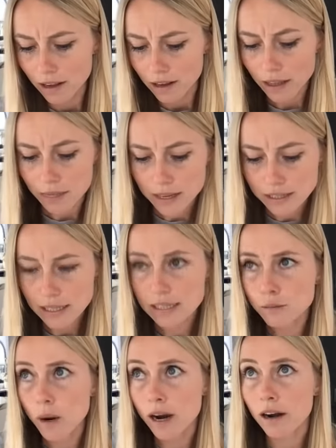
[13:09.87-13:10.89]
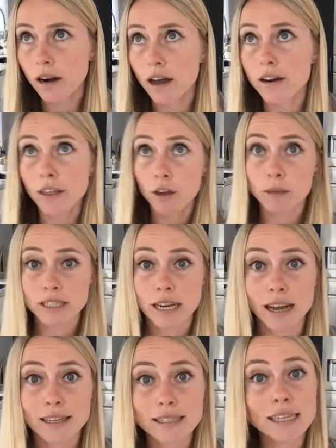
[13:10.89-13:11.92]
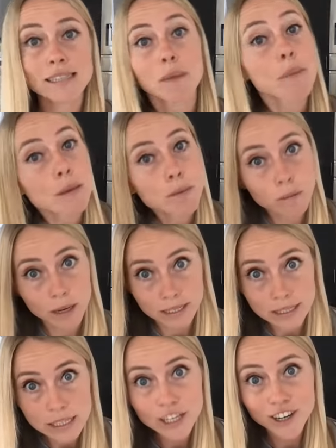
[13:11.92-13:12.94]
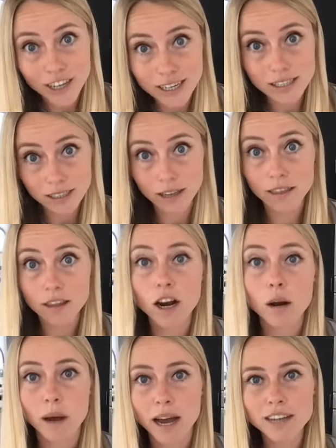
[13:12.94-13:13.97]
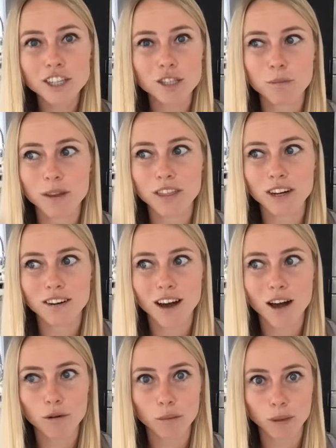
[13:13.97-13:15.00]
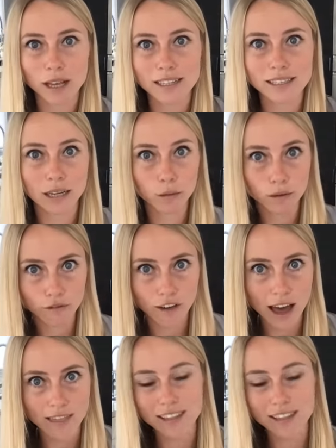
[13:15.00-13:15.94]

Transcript: yeah, this is where another mistake I see is that people might decrease the carbohydrates, but they're not replacing it with fat.